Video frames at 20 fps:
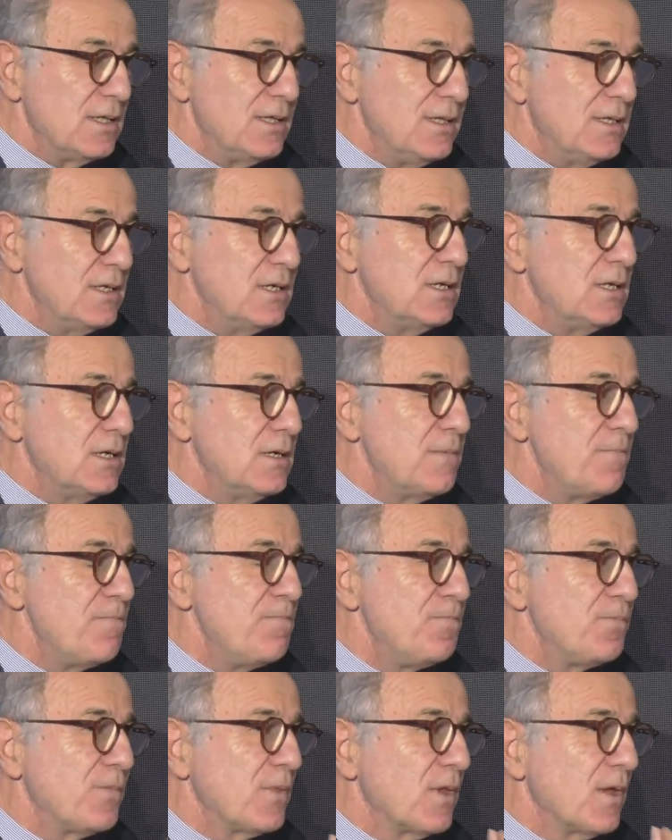the
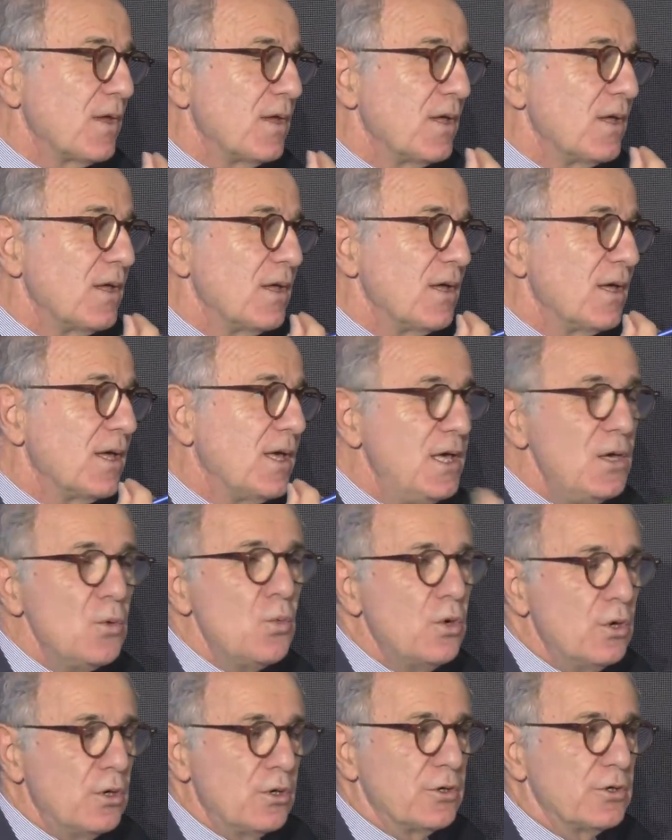
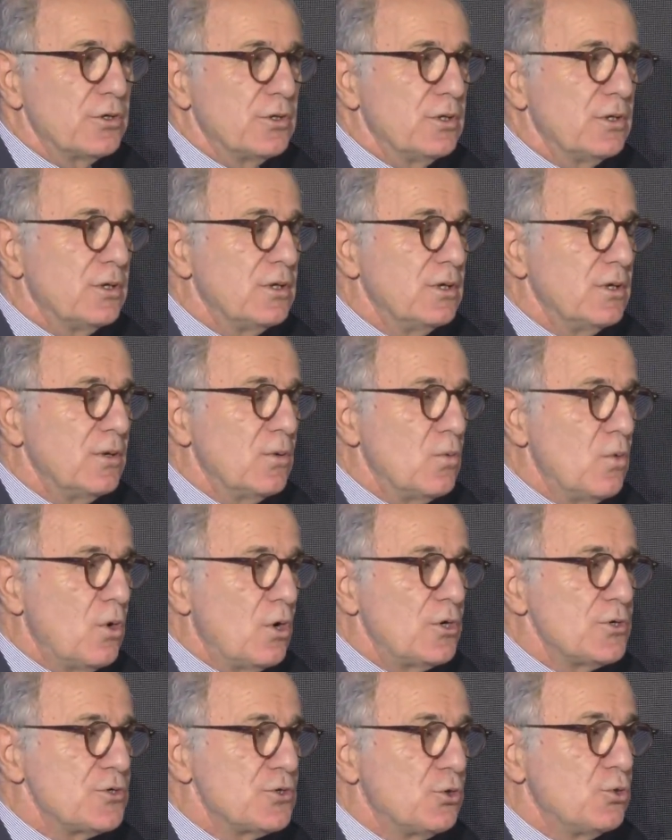keyword
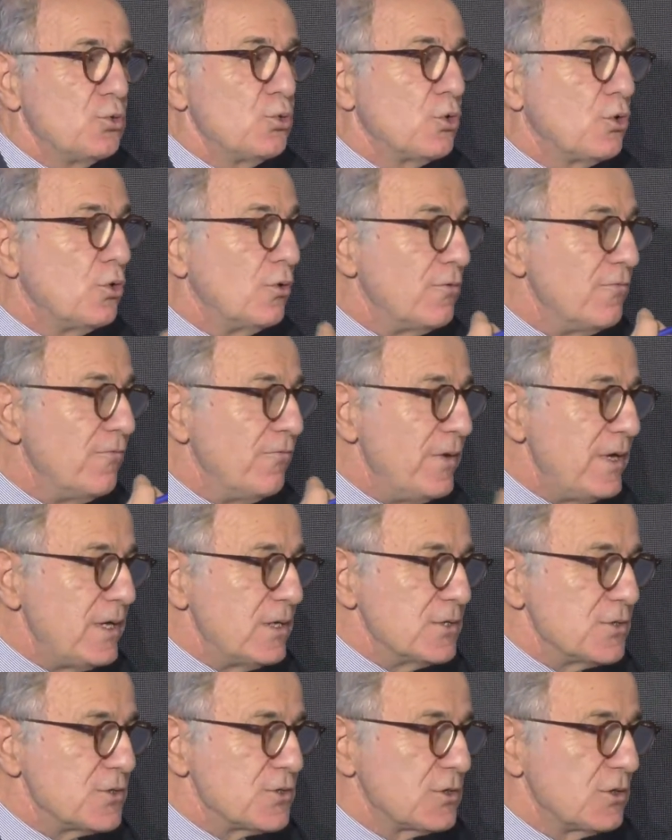was to
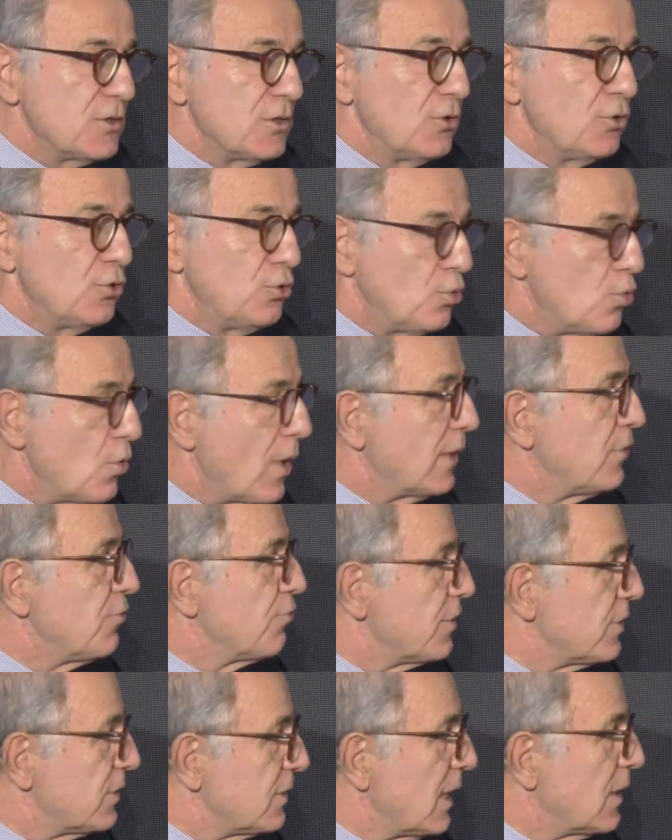convince
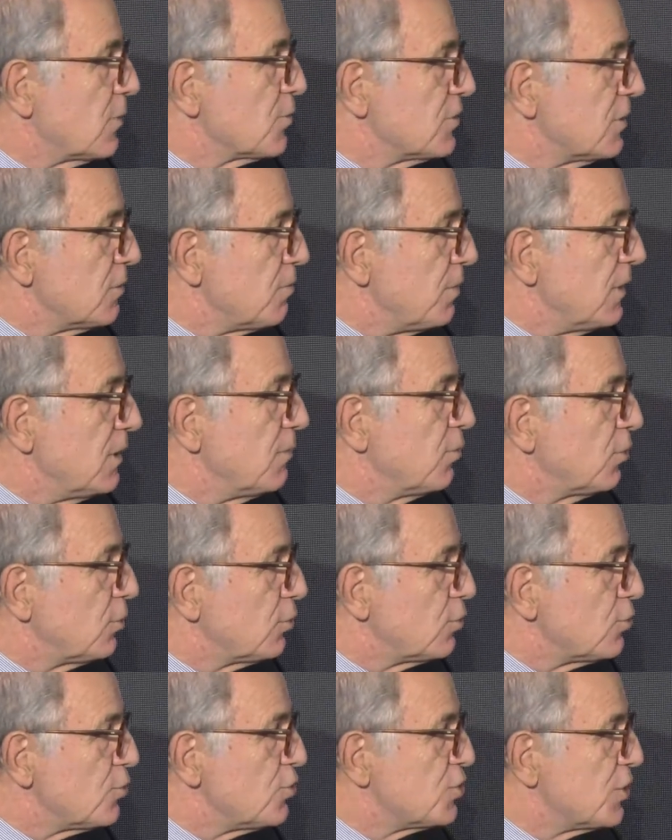200,000 people
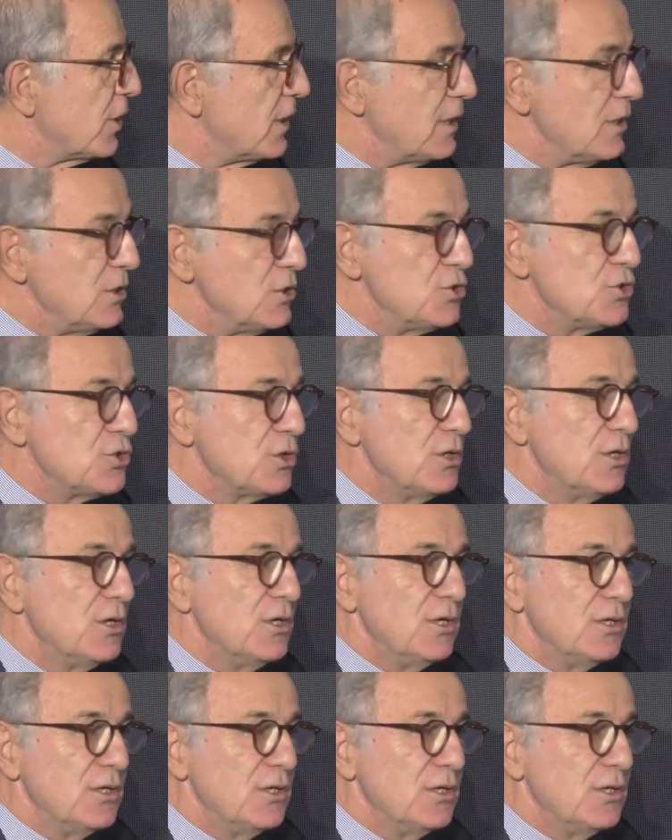to change